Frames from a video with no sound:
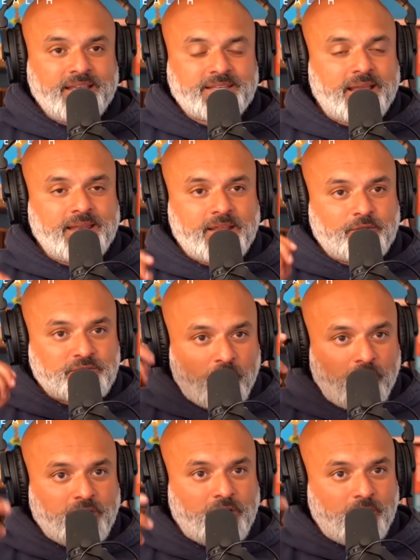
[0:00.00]
And it goes
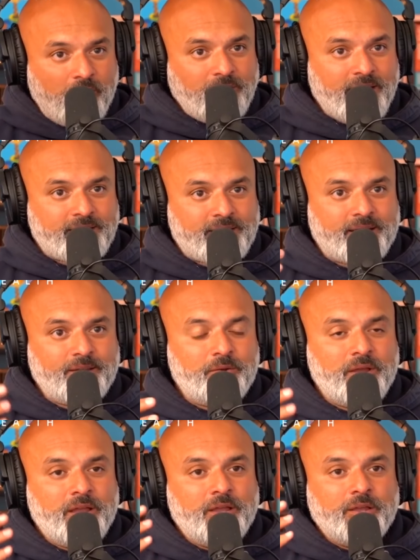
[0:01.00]
on and on like that.
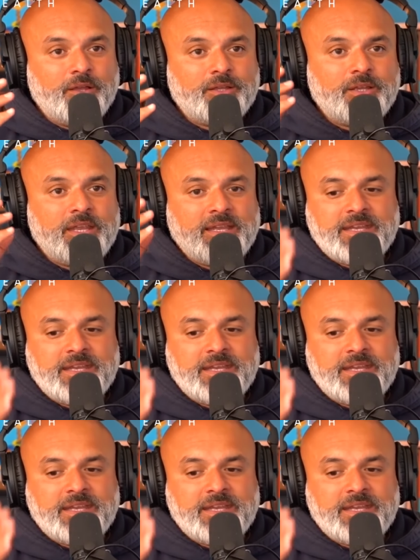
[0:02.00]
You